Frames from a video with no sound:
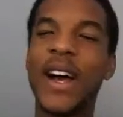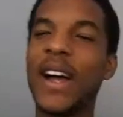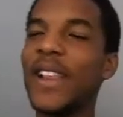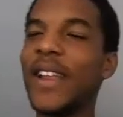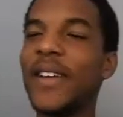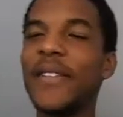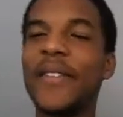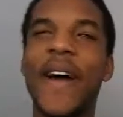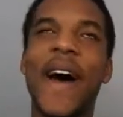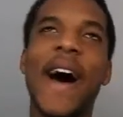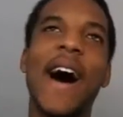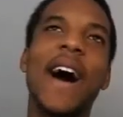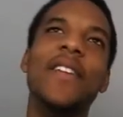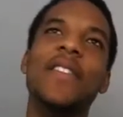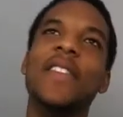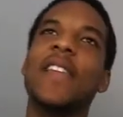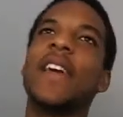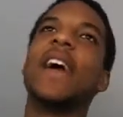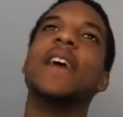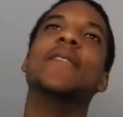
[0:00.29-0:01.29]
I love it how
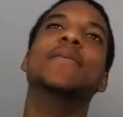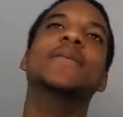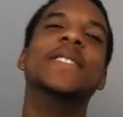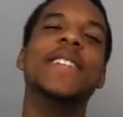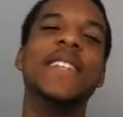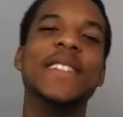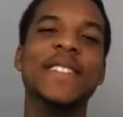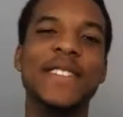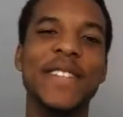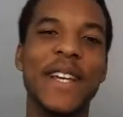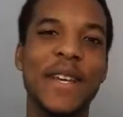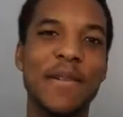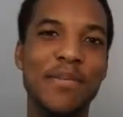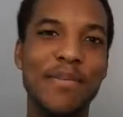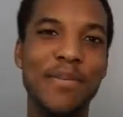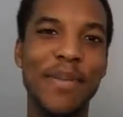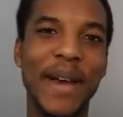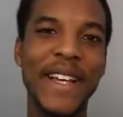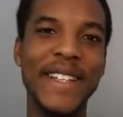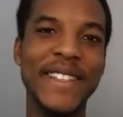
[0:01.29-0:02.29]
Nick
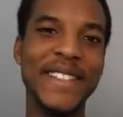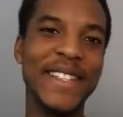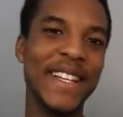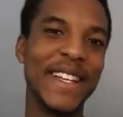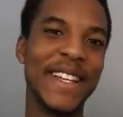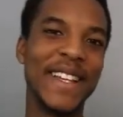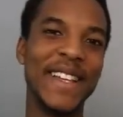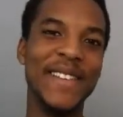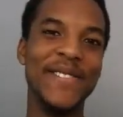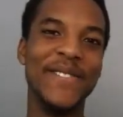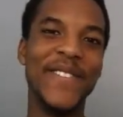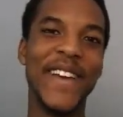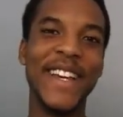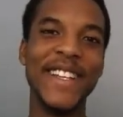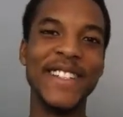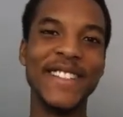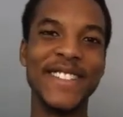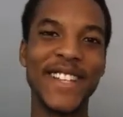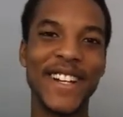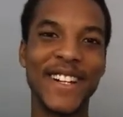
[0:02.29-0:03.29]
Sensei basically
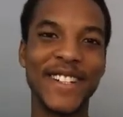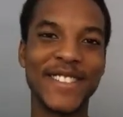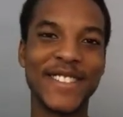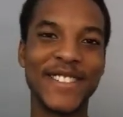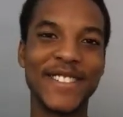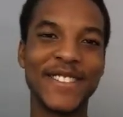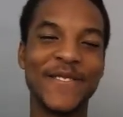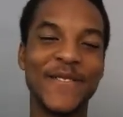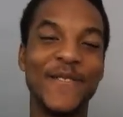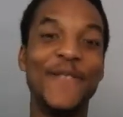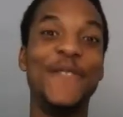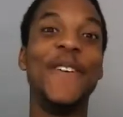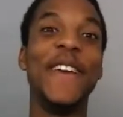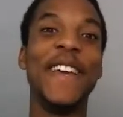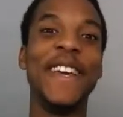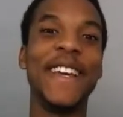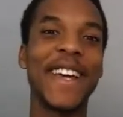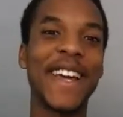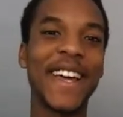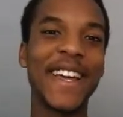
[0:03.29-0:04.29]
makes us
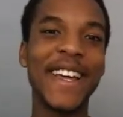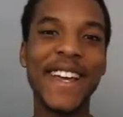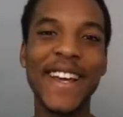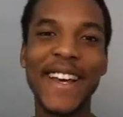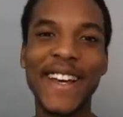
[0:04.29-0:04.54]
think